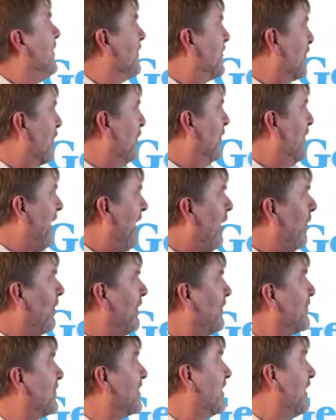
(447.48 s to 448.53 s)
So now
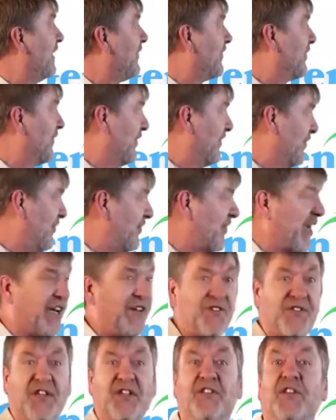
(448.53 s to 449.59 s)
let's cut to the
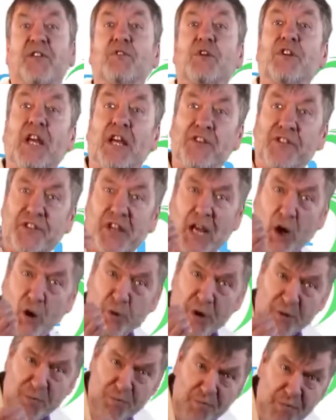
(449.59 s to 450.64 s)
chase as to how
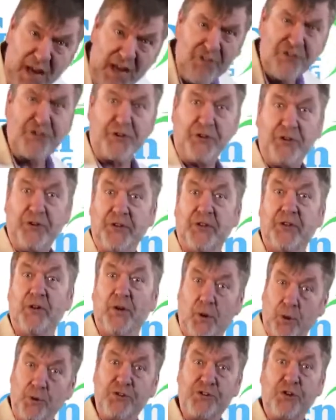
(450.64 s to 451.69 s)
we measure
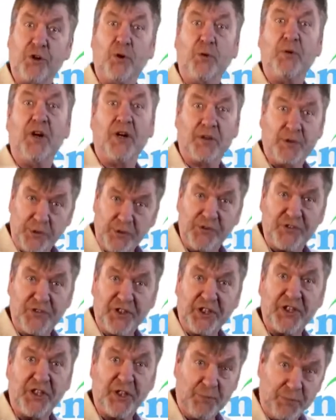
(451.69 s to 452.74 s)

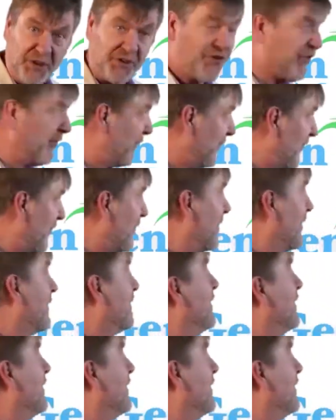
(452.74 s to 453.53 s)
otoacoustic emissions.